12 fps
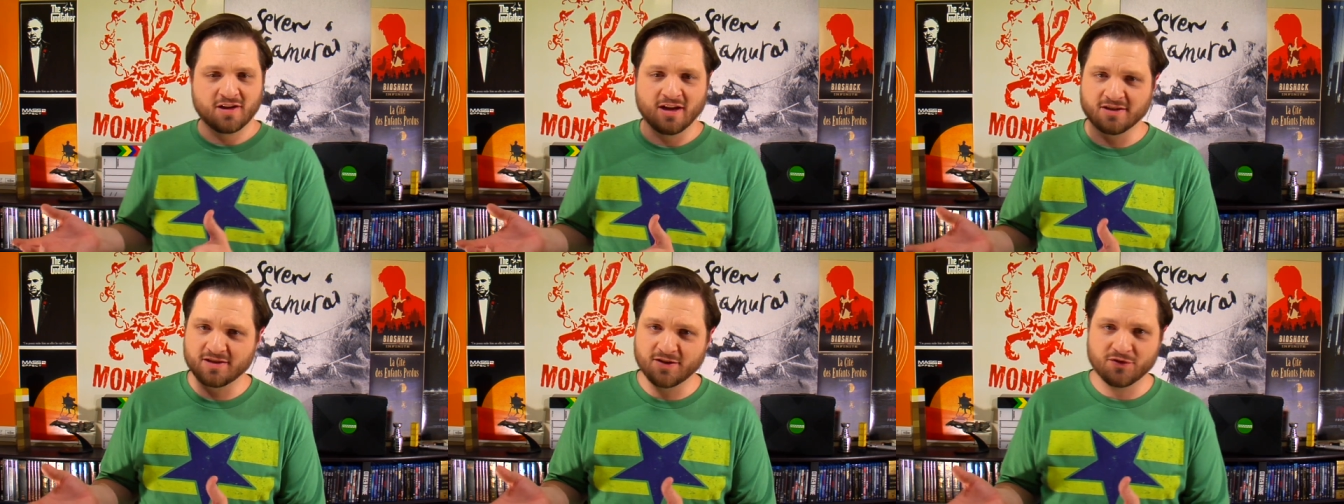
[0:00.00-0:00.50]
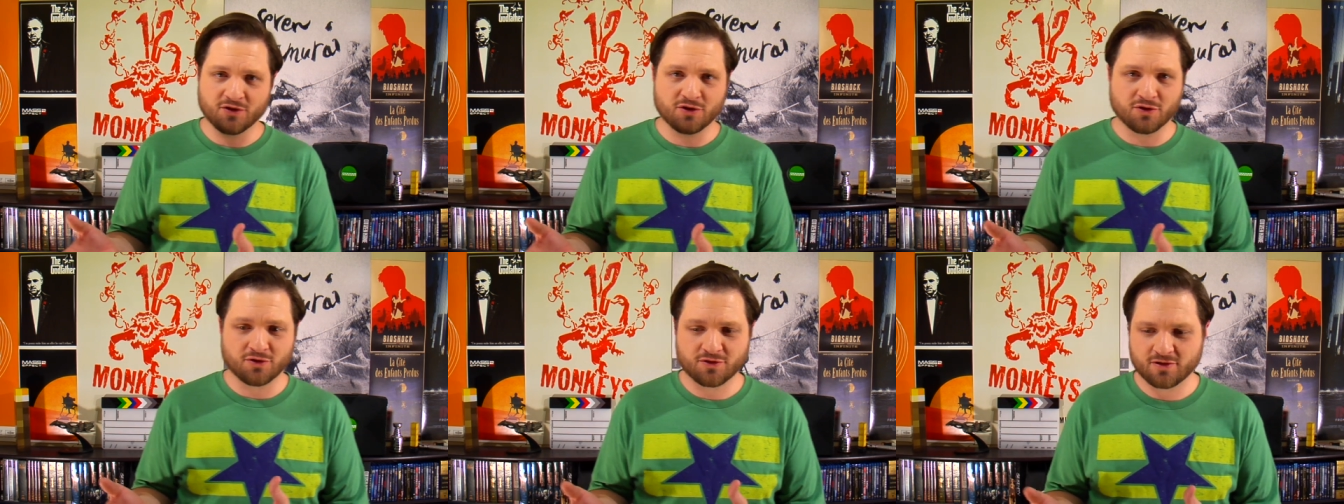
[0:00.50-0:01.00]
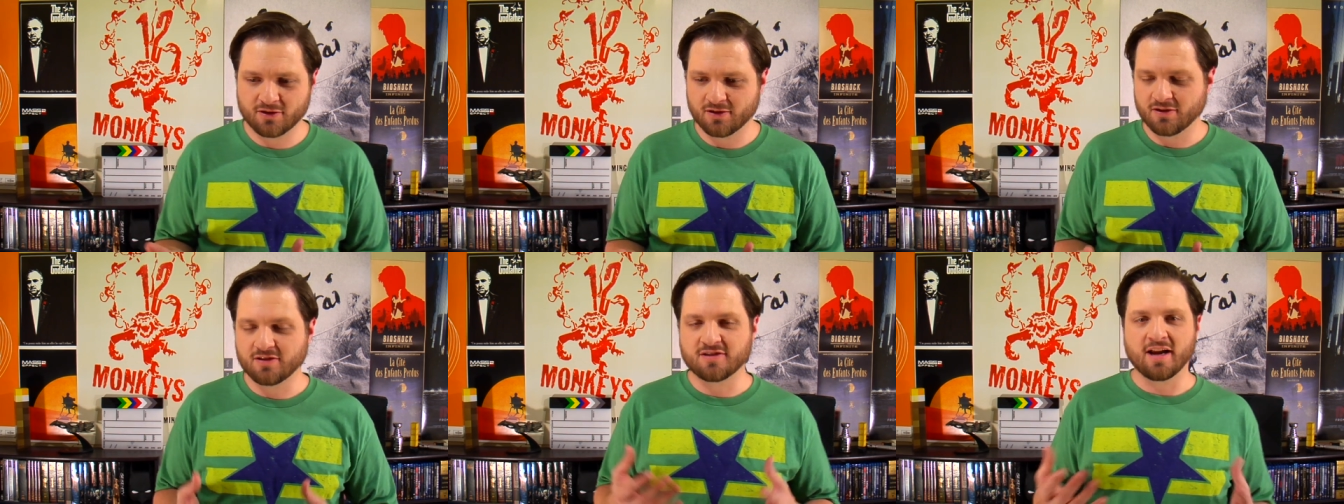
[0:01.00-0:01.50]
as difficult.
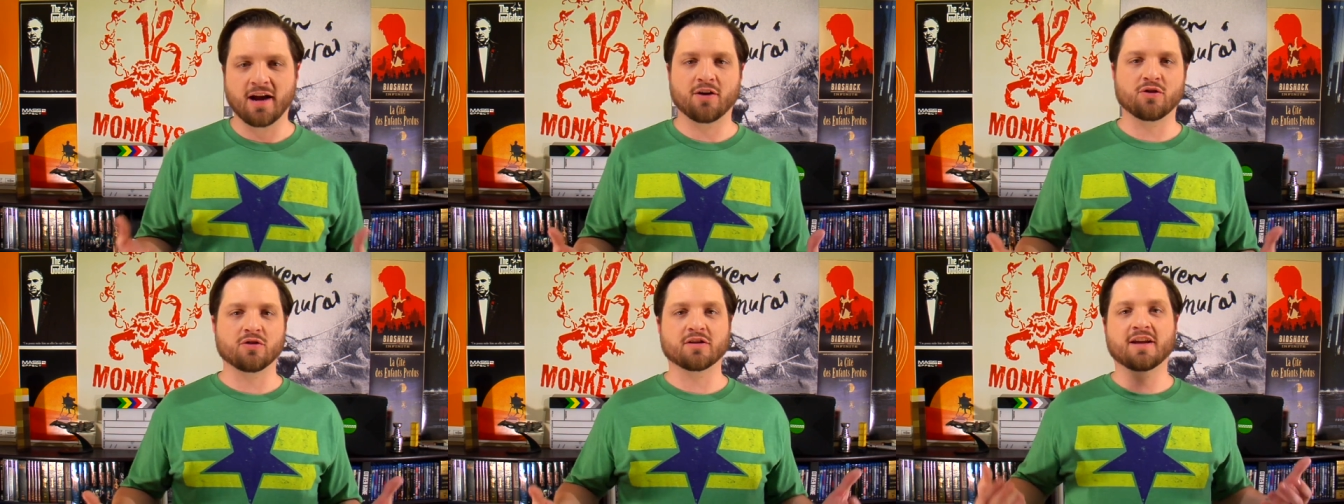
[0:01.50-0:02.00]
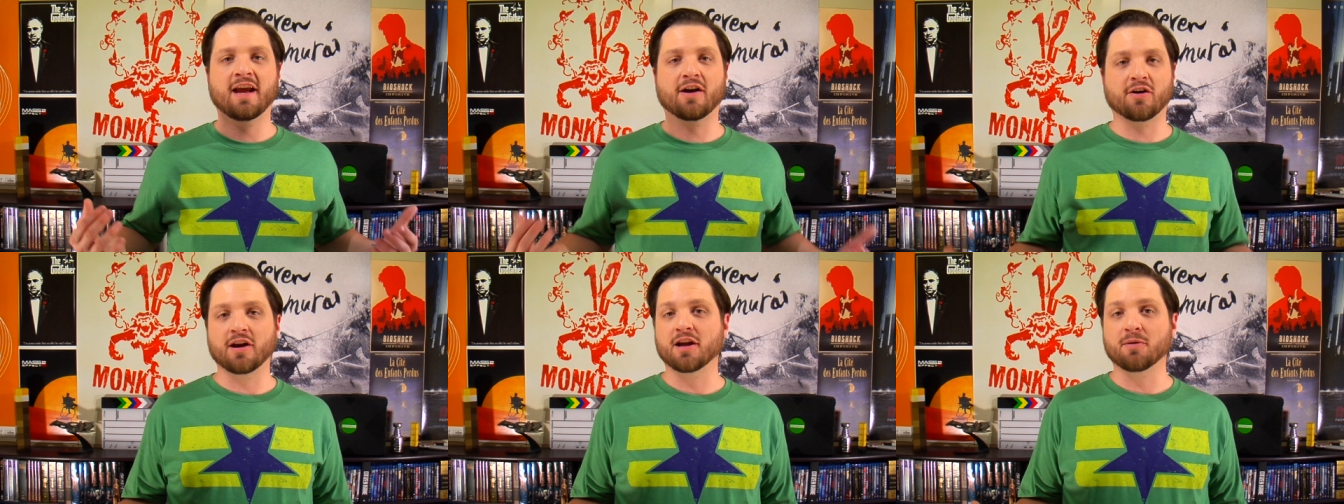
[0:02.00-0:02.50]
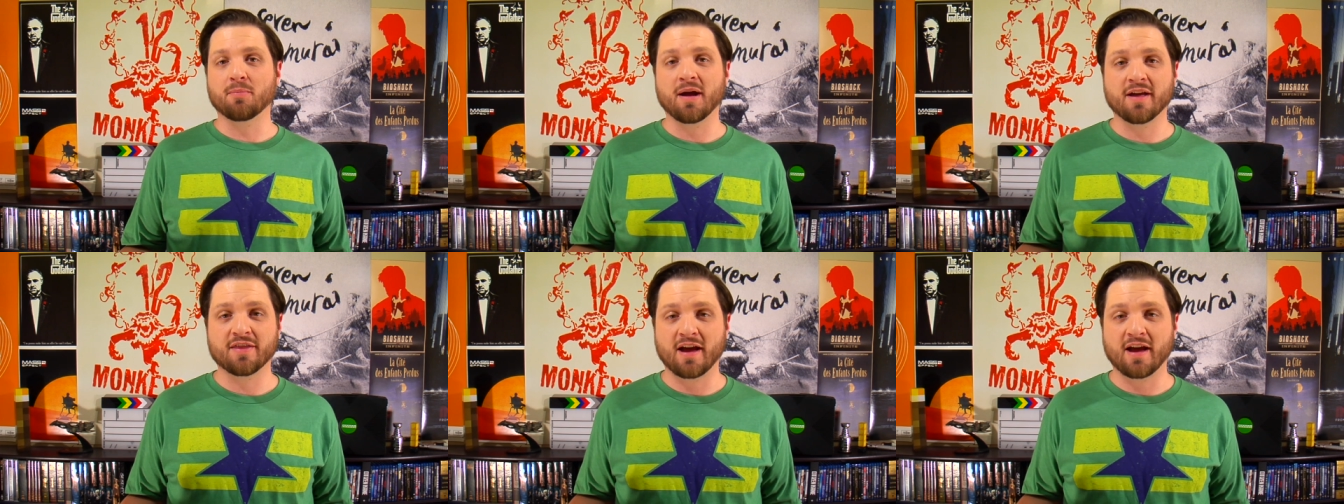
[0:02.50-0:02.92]
Daryl carrying Beth